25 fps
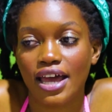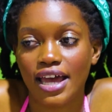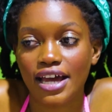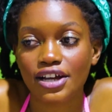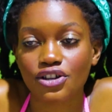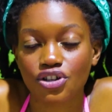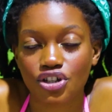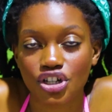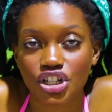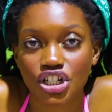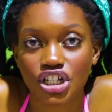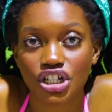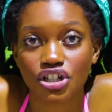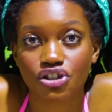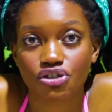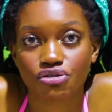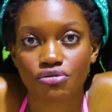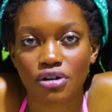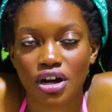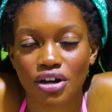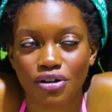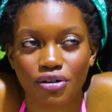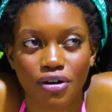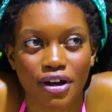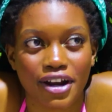I actually did
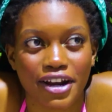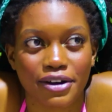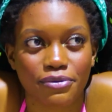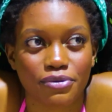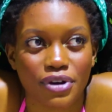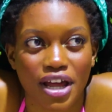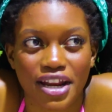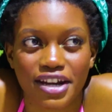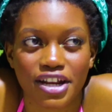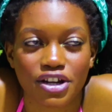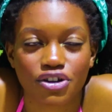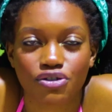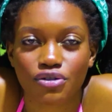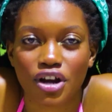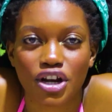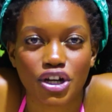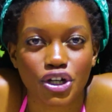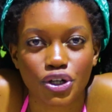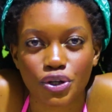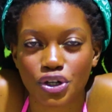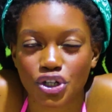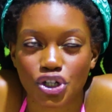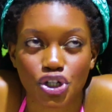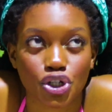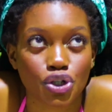struggle, and I
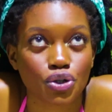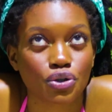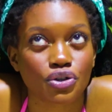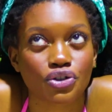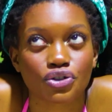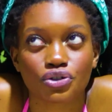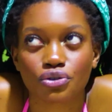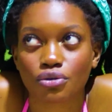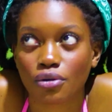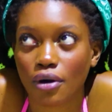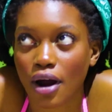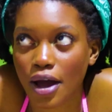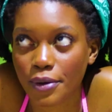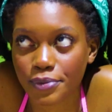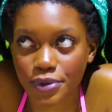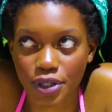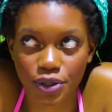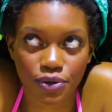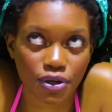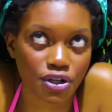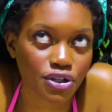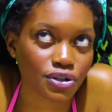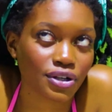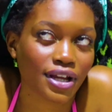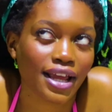tried doing sugar scrubs, I
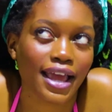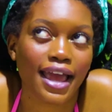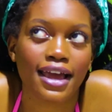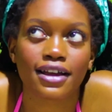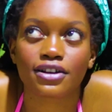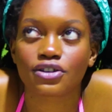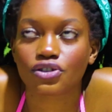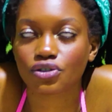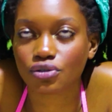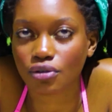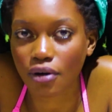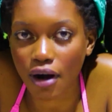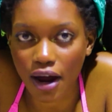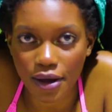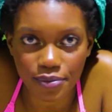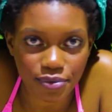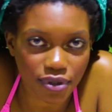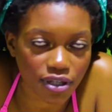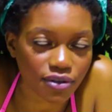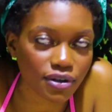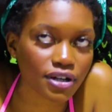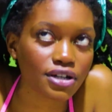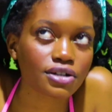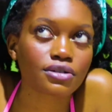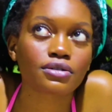tried doing egg scrubs,
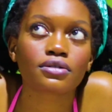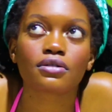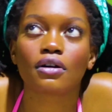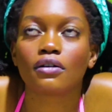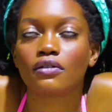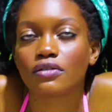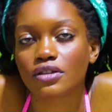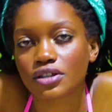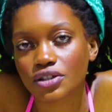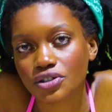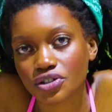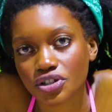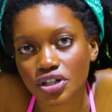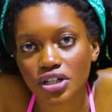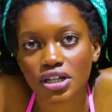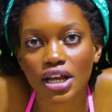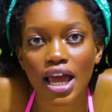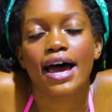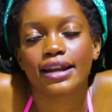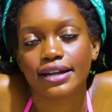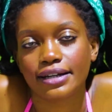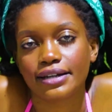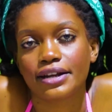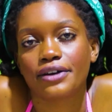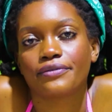I tried doing all this shit,
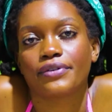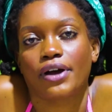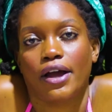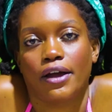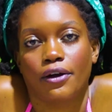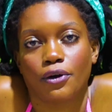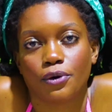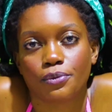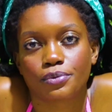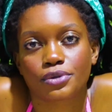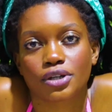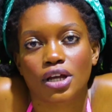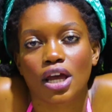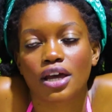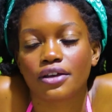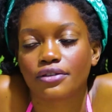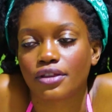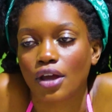and it never helped.